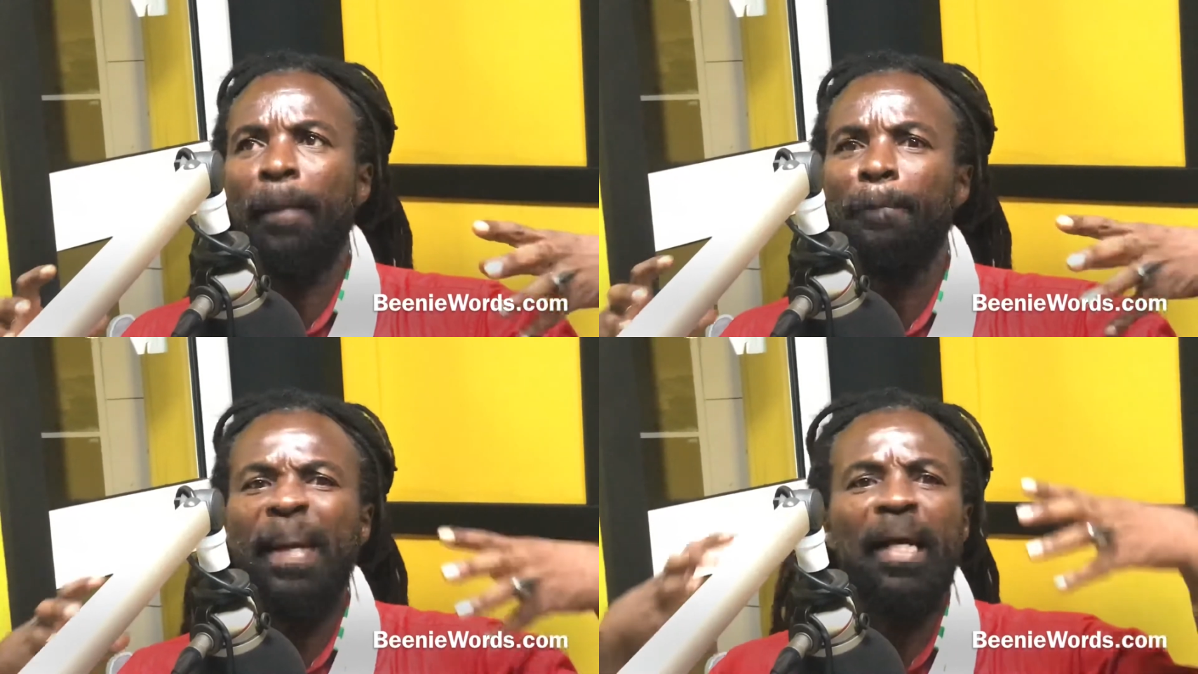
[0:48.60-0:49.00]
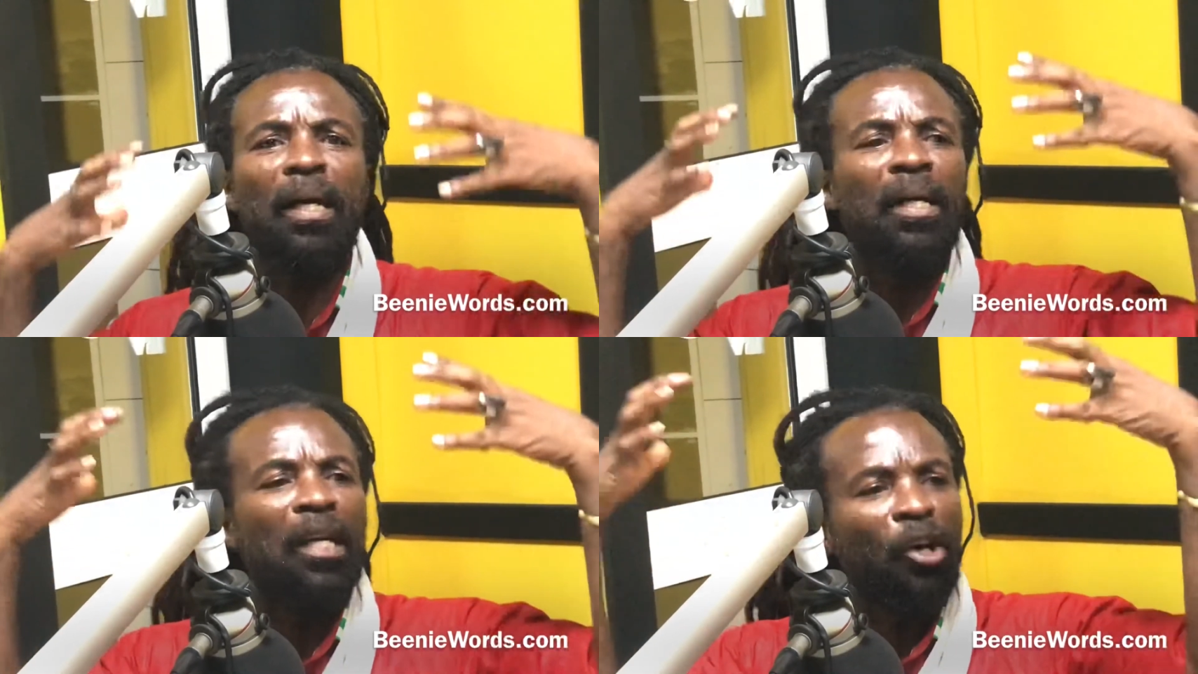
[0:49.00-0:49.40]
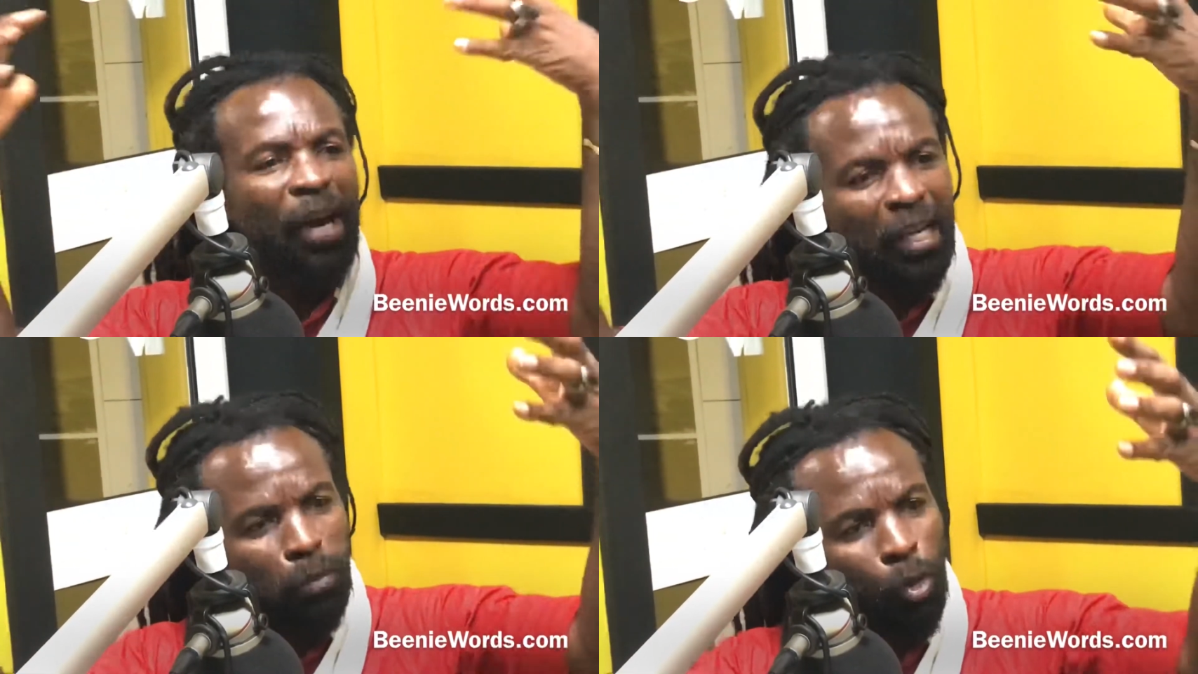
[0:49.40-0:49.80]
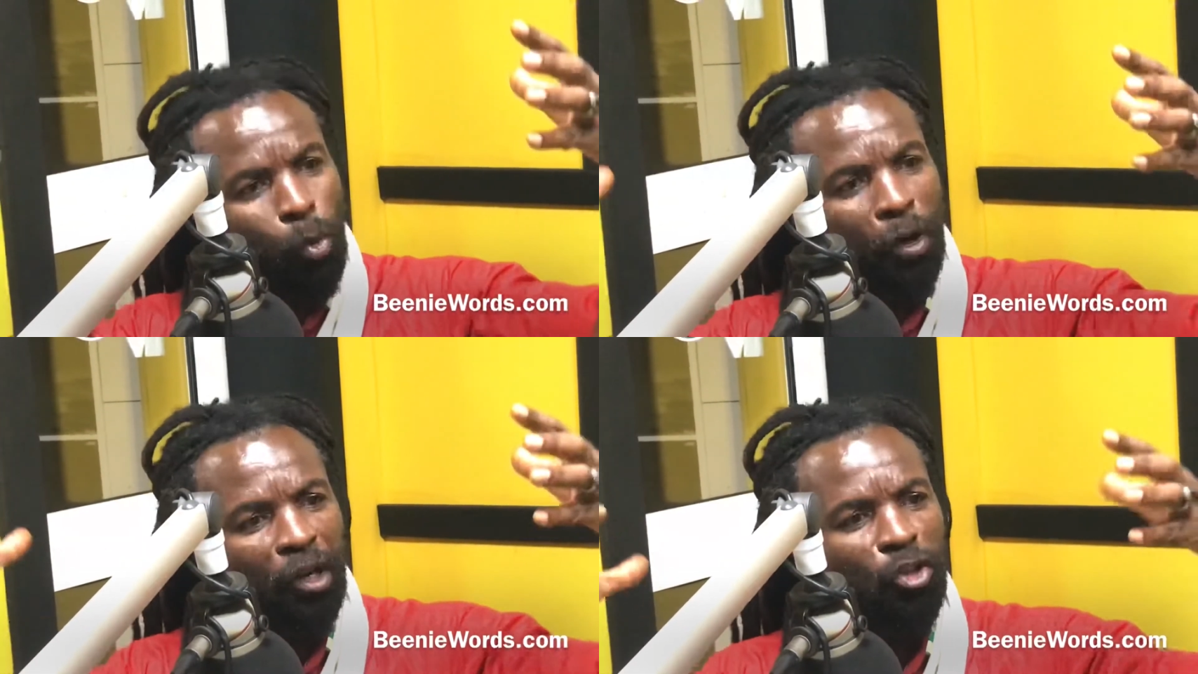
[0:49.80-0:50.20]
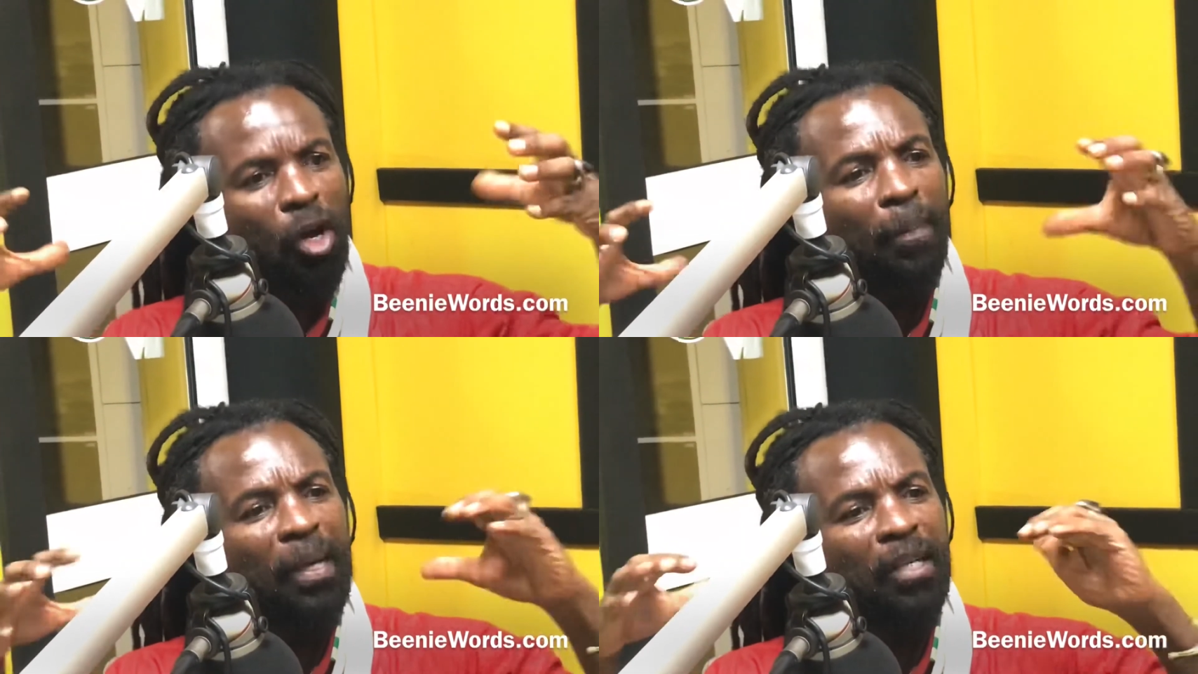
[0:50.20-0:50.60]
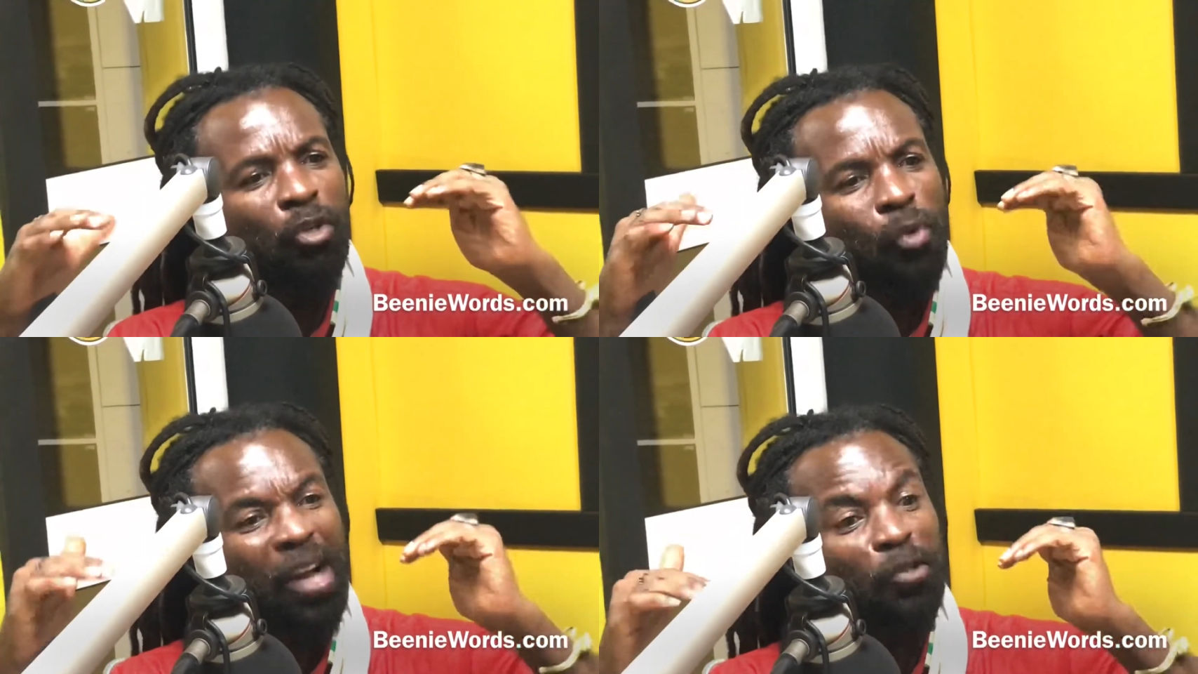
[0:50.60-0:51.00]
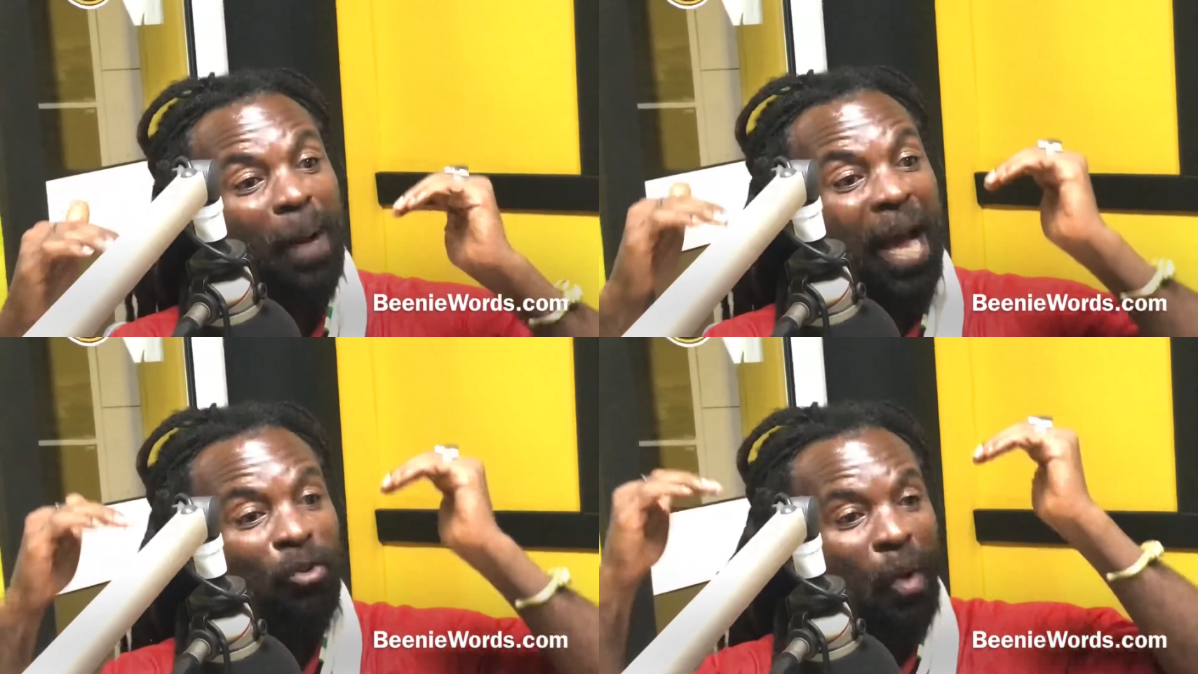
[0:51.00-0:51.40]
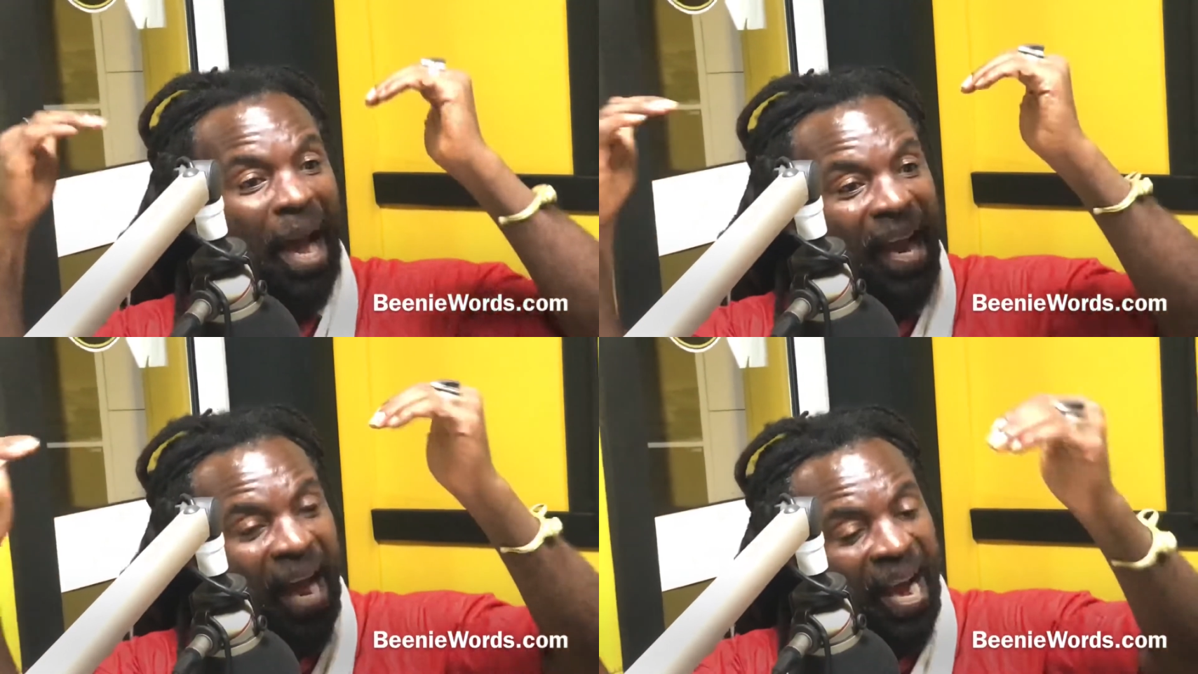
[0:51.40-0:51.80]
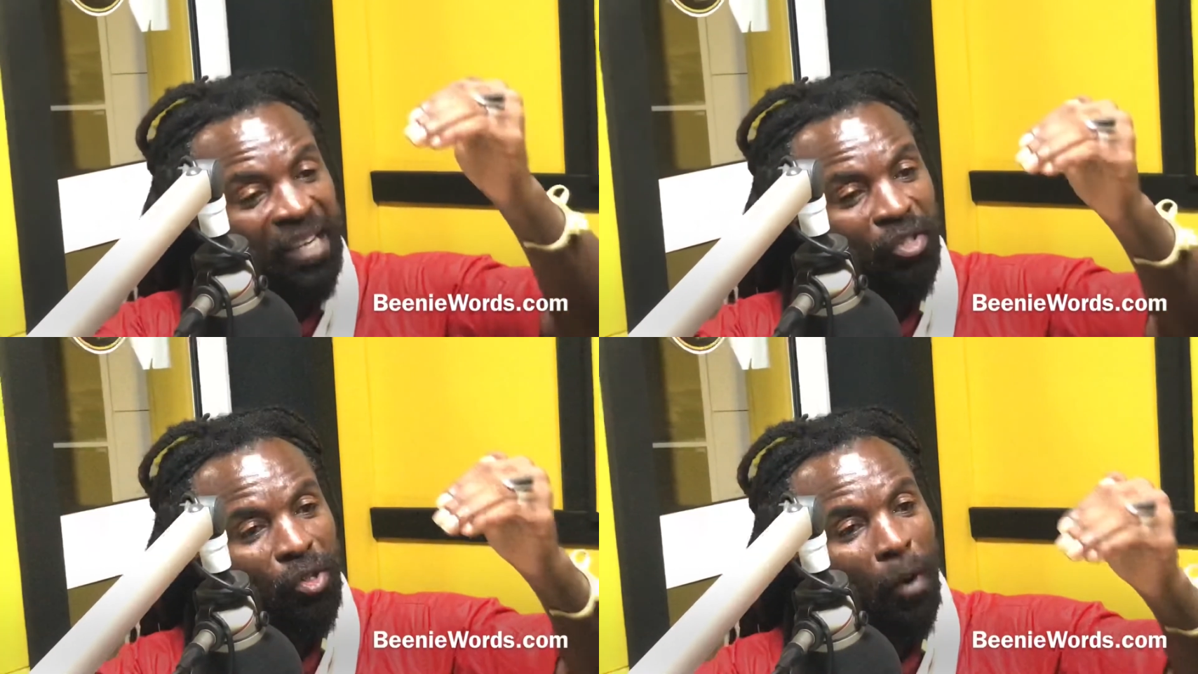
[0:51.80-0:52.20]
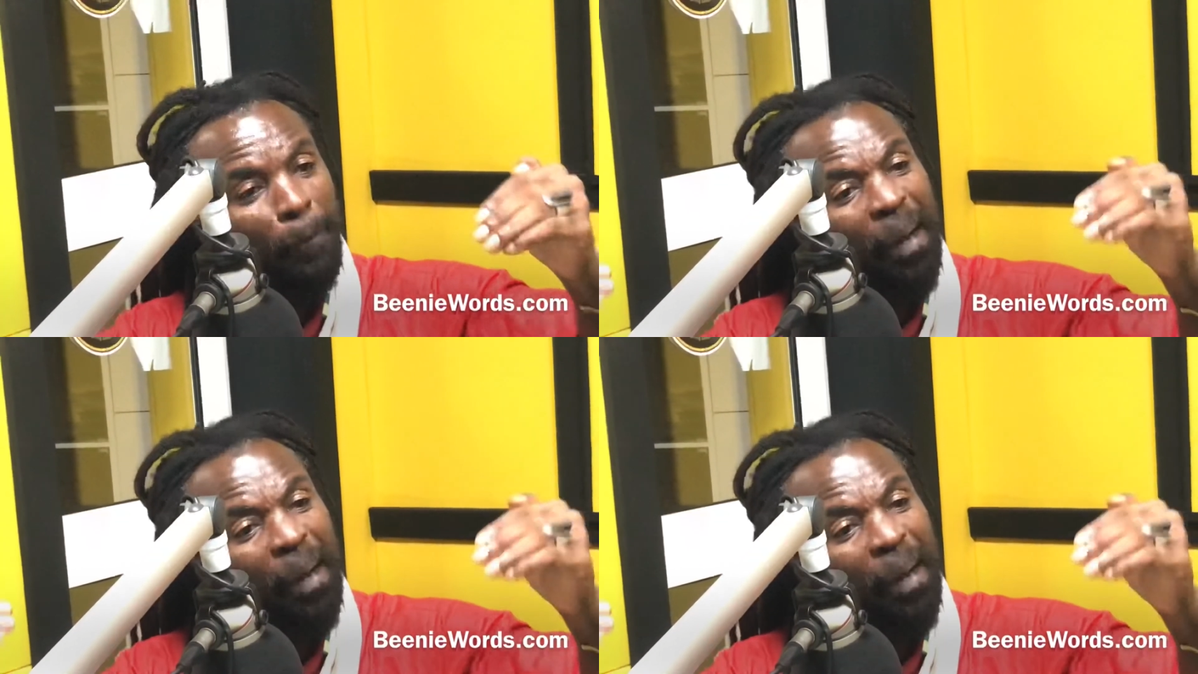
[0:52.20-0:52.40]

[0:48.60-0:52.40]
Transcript: make incredible works, your ability to aspire to higher heights, you know.